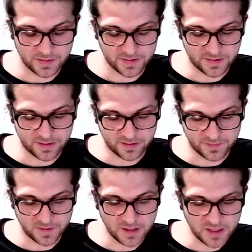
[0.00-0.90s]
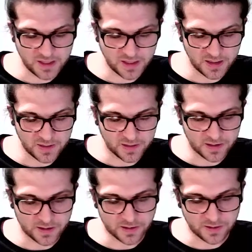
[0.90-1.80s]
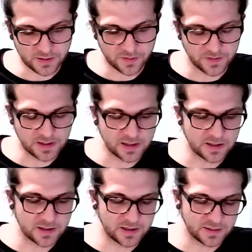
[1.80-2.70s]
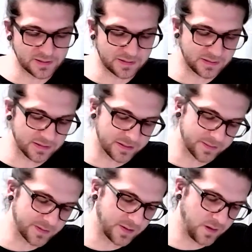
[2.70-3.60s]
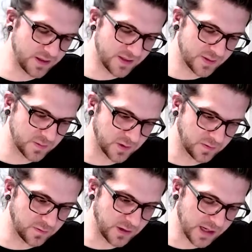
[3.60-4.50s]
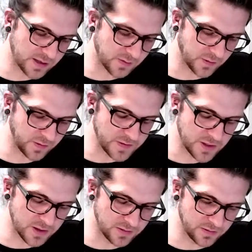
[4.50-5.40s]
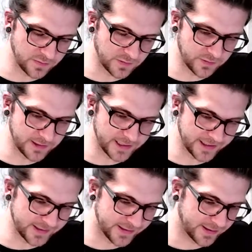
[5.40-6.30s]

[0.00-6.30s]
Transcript: you know, I'm thinking that the, and this doesn't really fit with the tone of the rest